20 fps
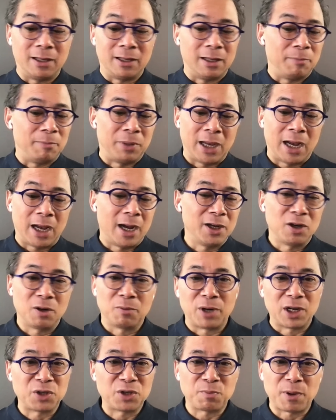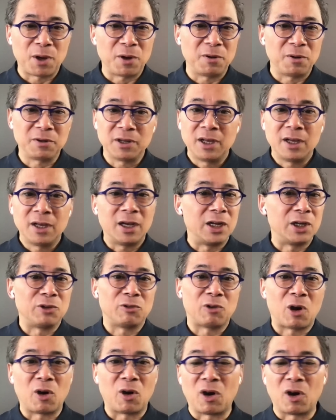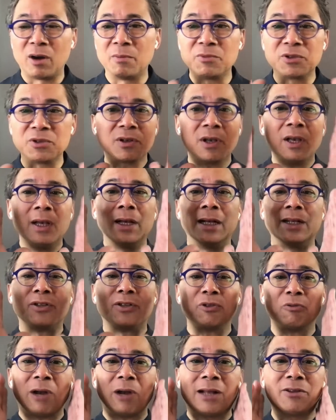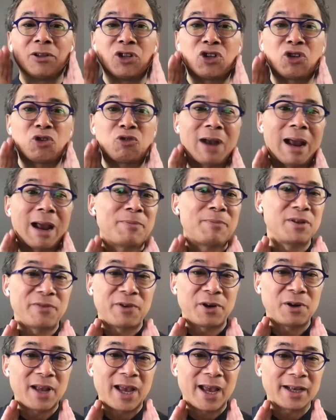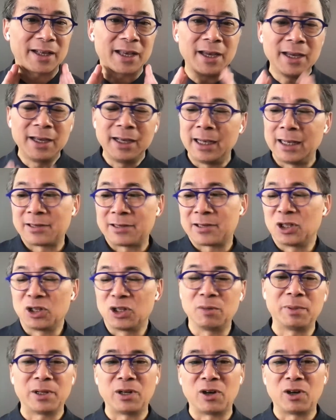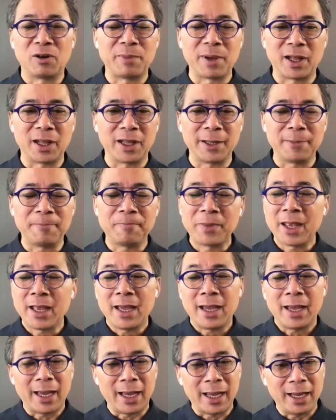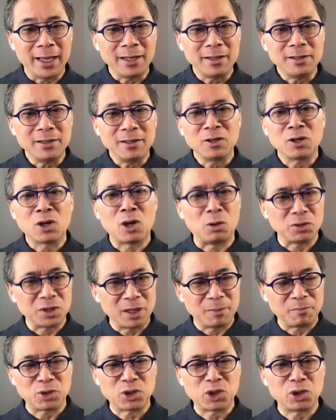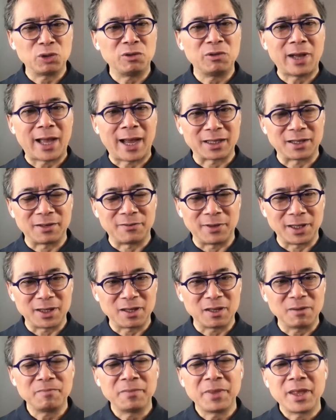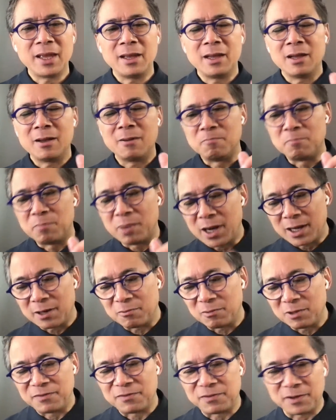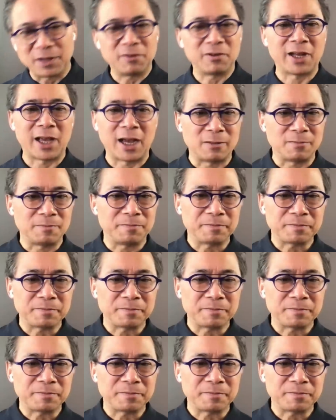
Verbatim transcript: behind our breastbone, under our arms, it's around the straps of our neck, it's a little bit in our belly, and cold temperature will activate them. But we figured out